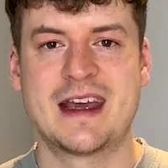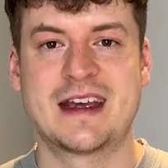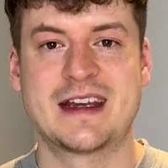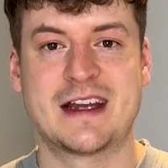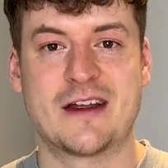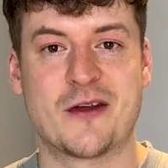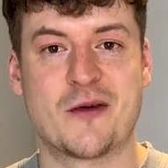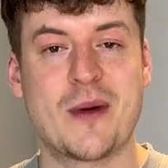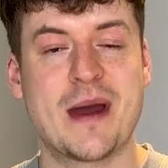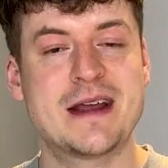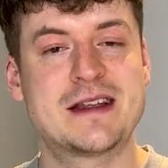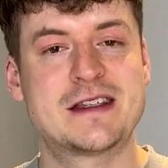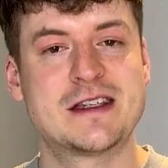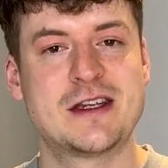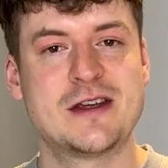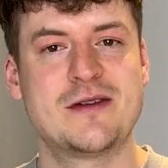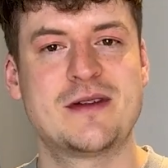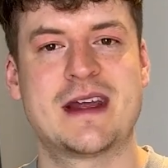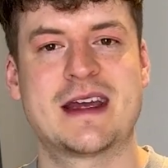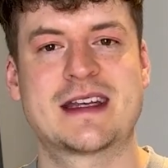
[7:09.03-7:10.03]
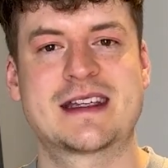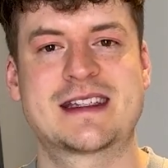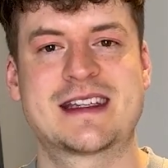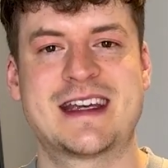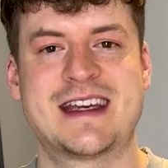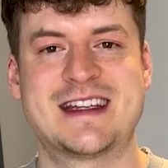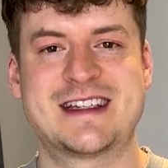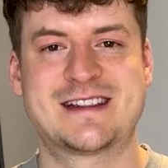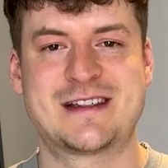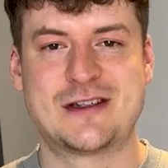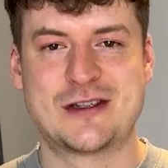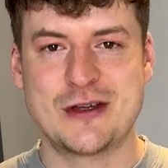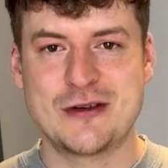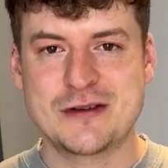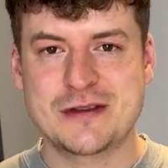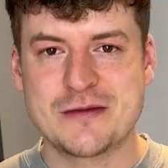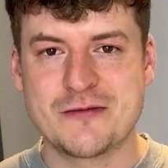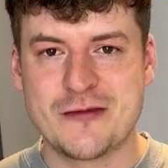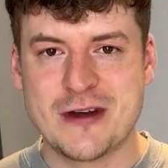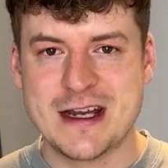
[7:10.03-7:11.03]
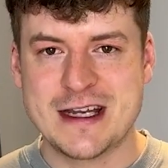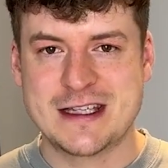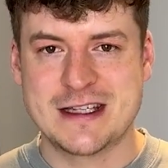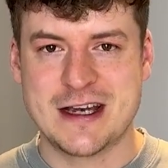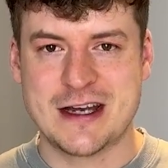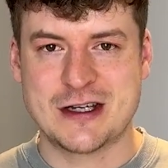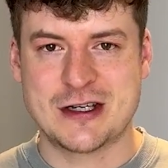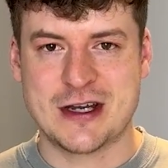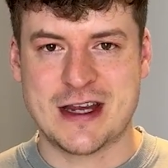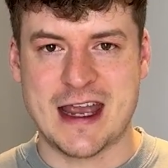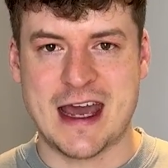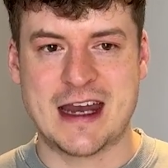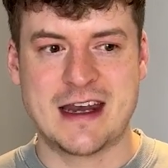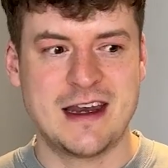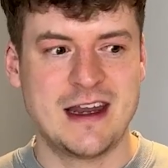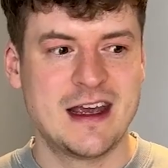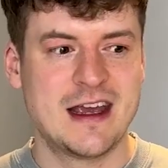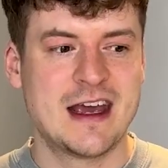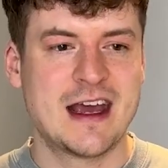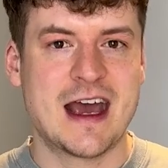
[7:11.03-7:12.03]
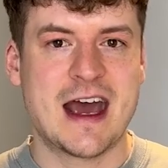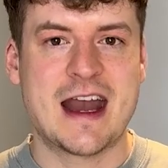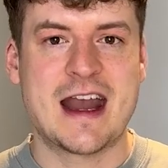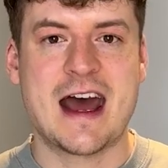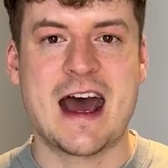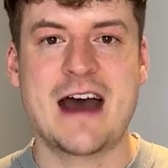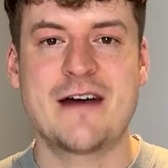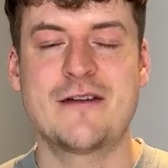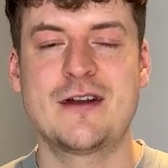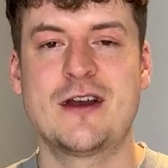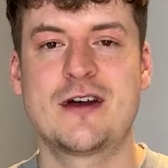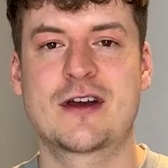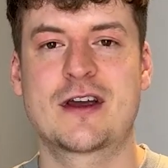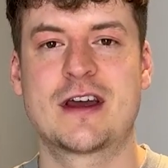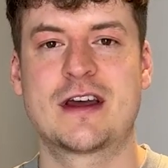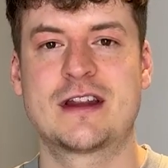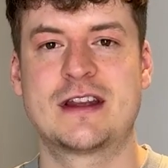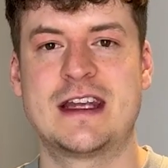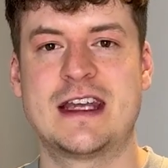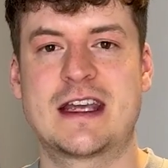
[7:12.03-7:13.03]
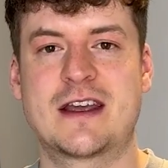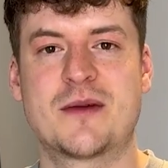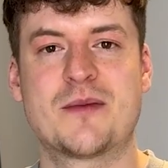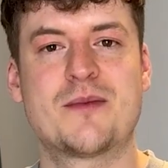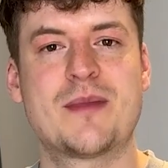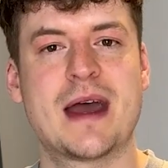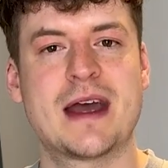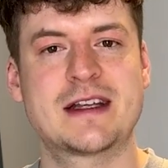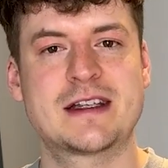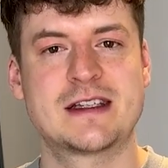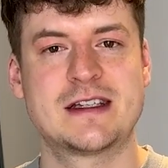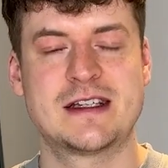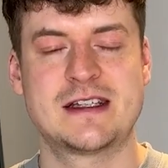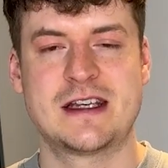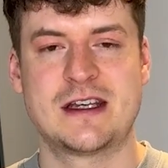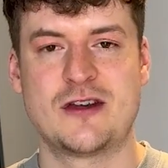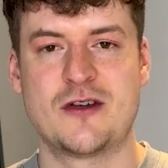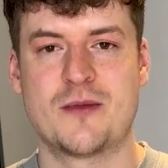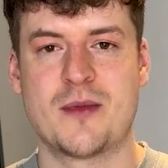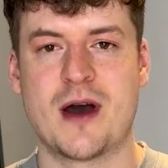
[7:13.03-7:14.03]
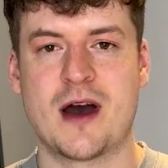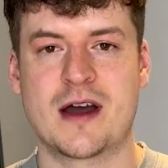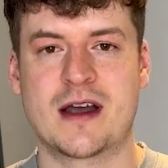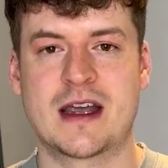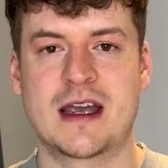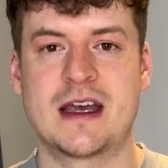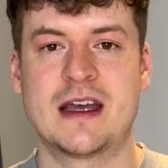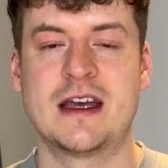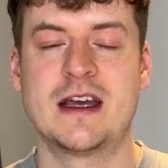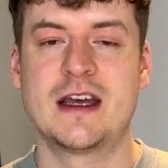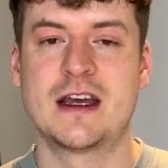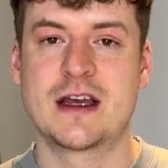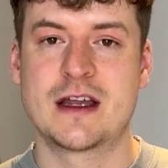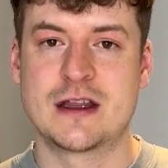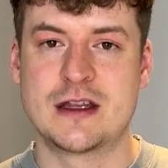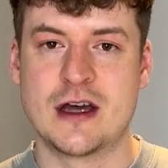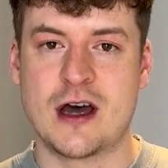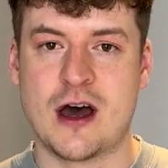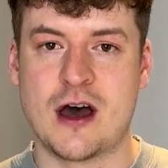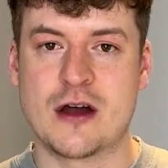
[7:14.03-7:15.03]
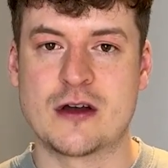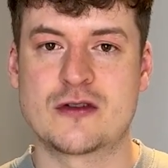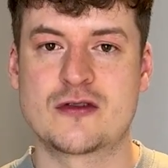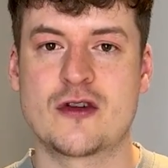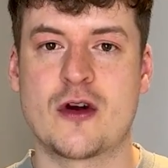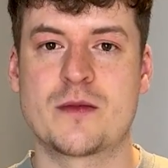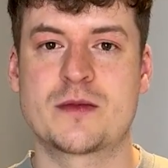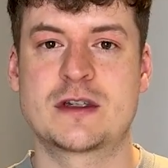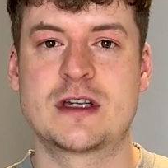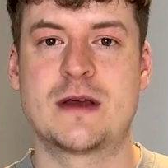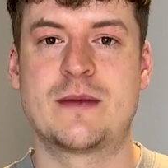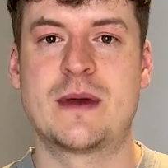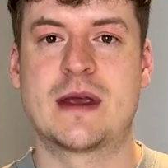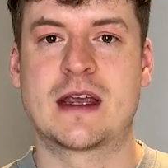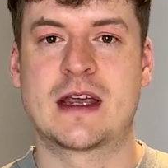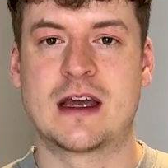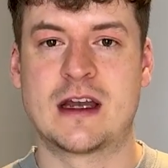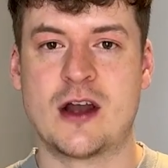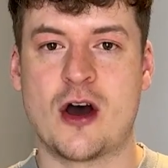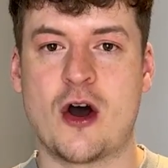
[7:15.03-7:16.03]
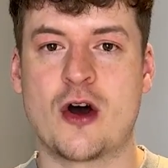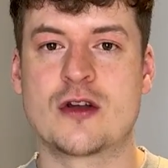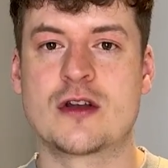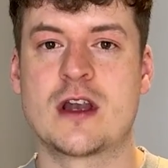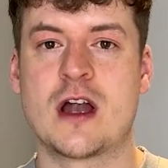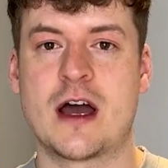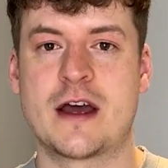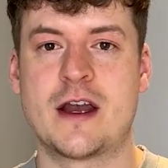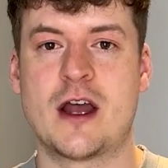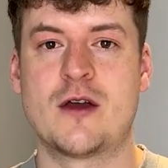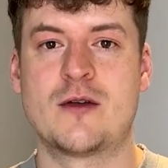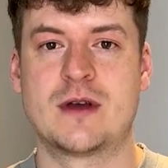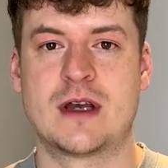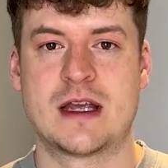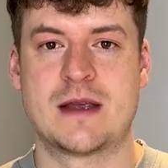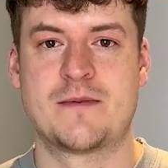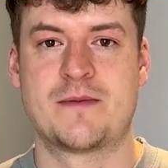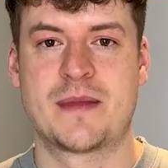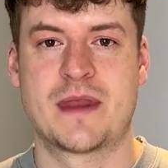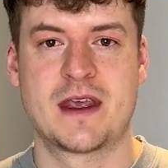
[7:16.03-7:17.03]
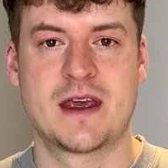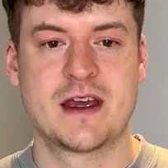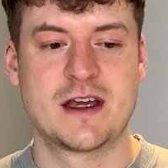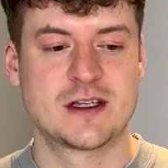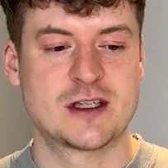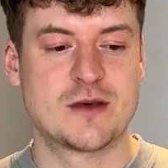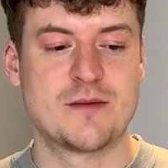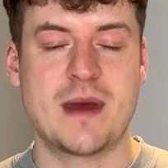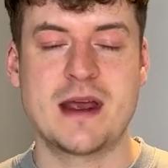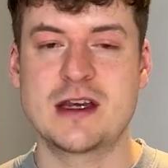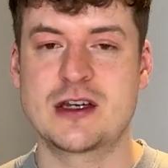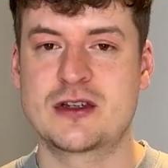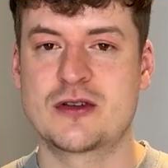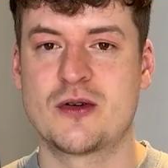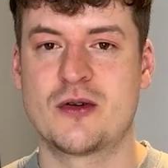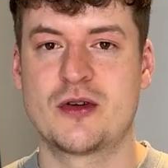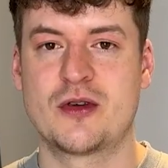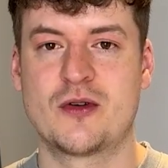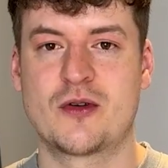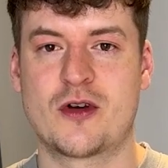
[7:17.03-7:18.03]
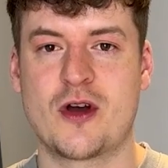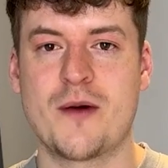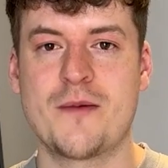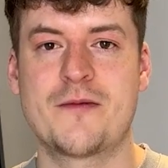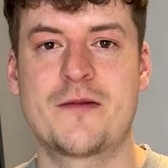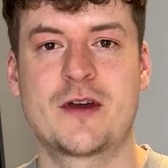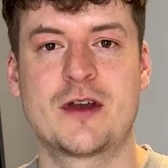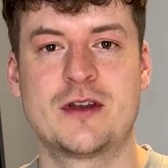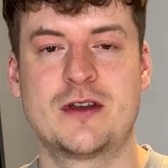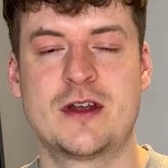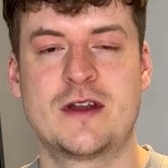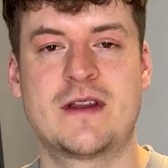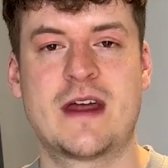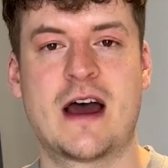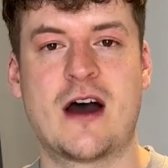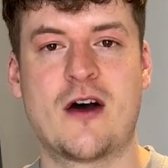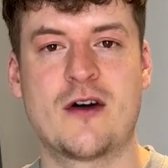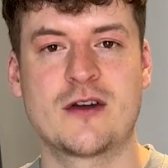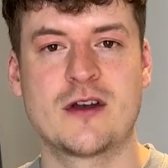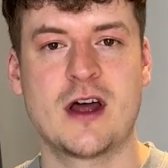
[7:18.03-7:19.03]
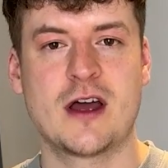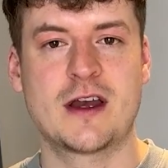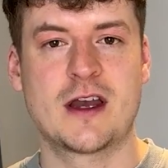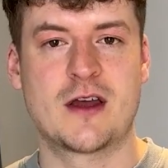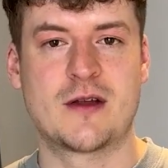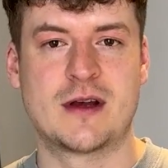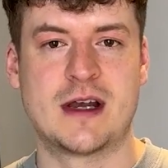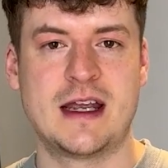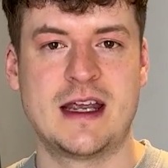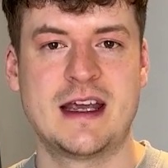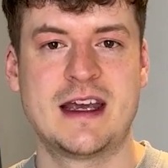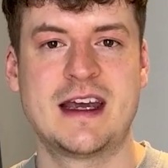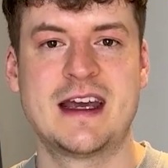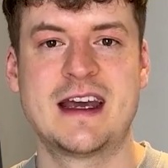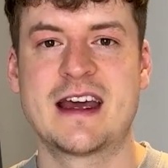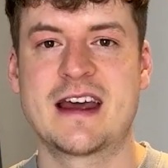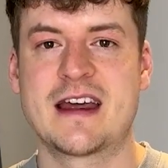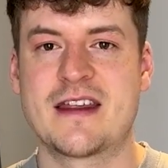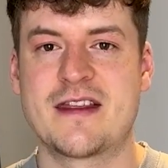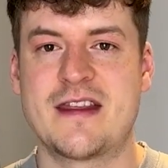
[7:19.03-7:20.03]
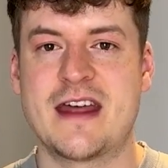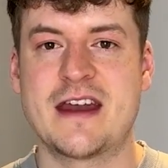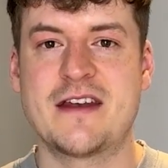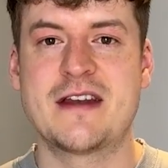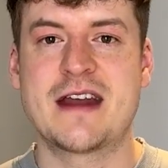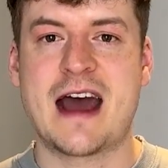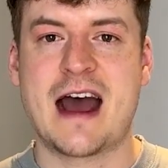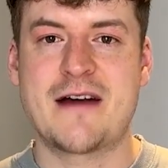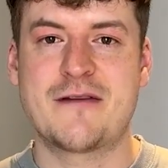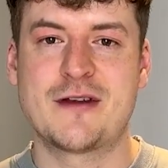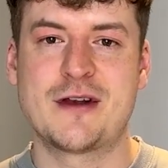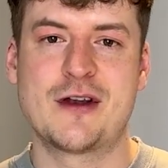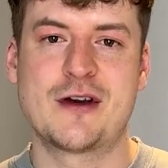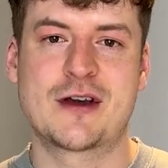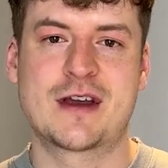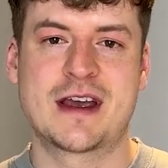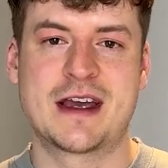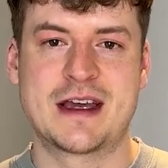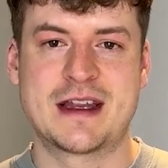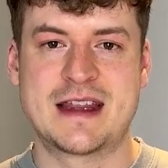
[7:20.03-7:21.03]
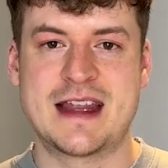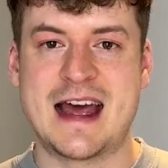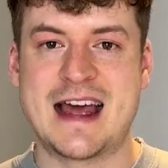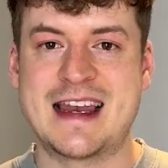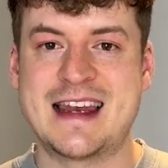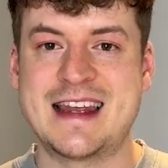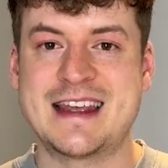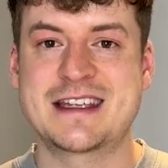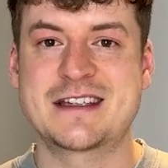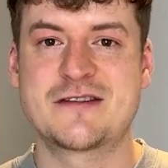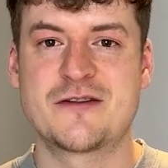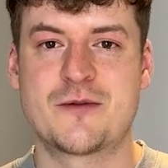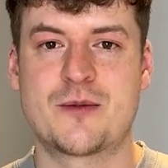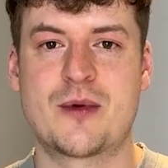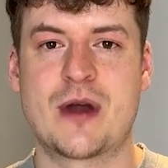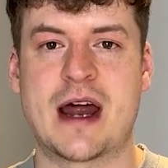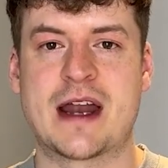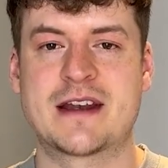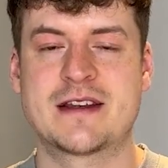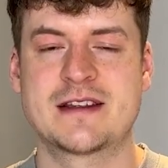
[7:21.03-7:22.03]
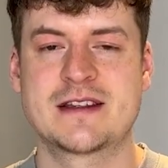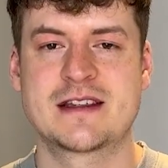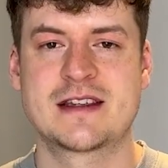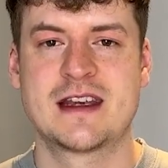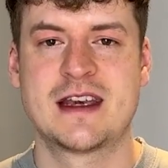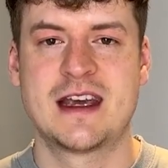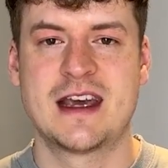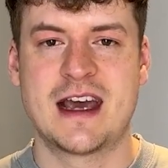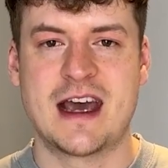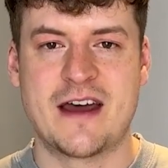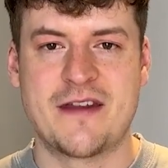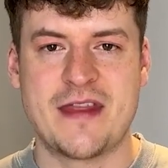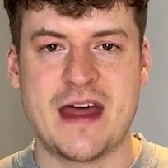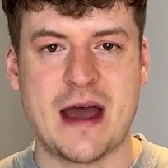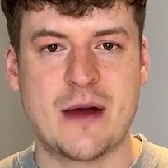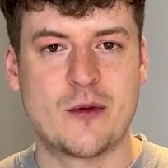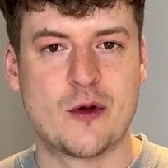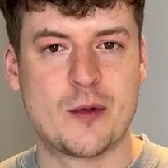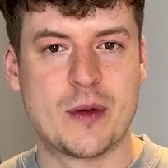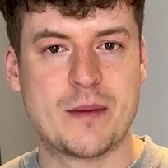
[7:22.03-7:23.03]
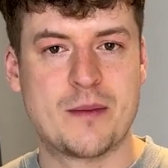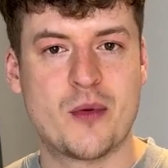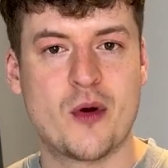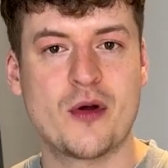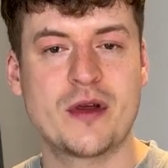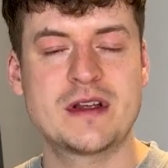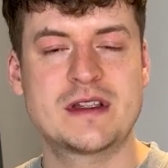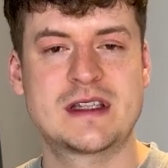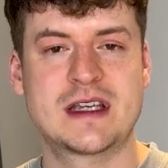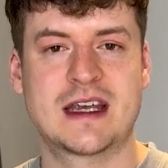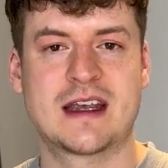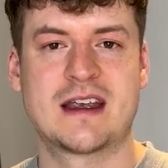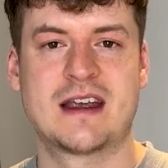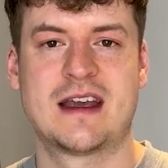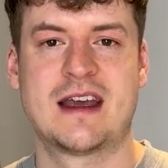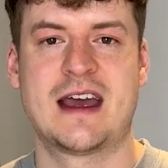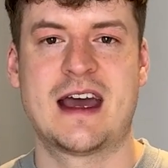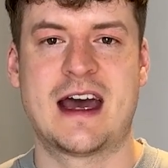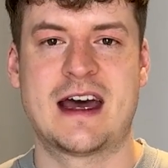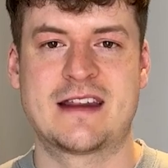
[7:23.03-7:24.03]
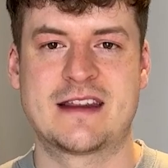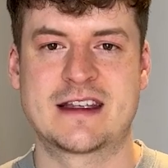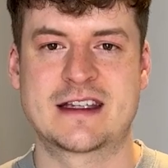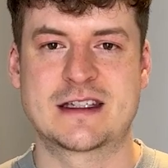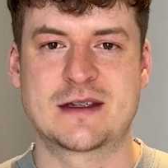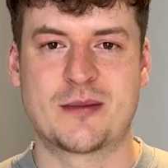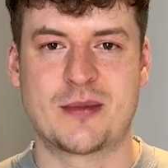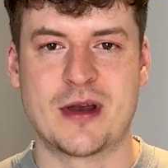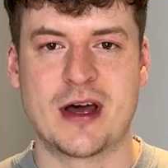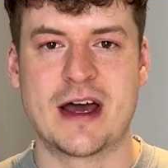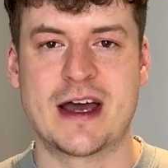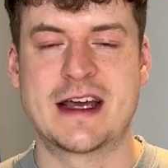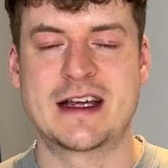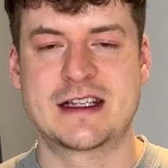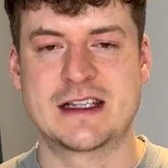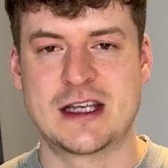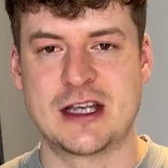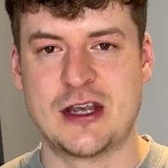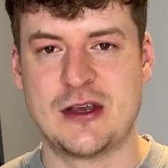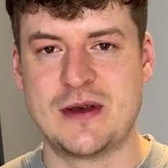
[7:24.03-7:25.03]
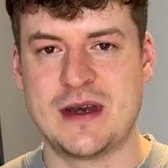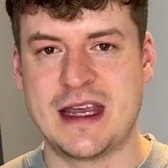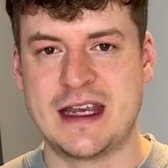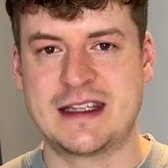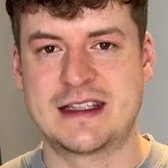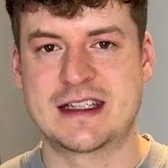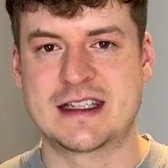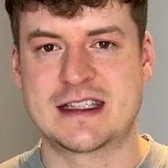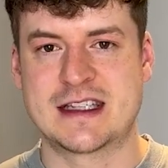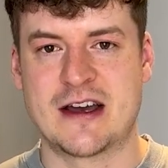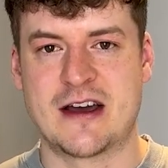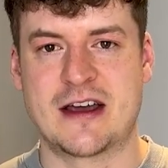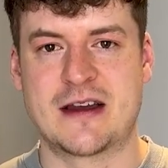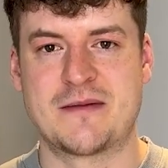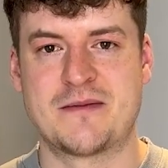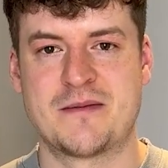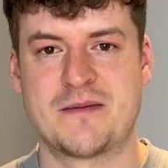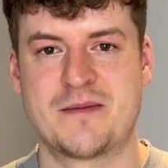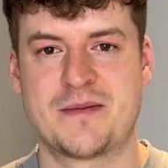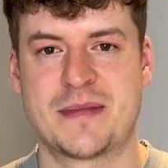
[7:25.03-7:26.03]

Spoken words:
Now, the way to do this is to do some research again and have a look at the competitors in your market that are dropshipping and online only. So make sure you're confident that they're online only, then have a look at their list of brands, and that will be pointing at the suppliers that you need to sign.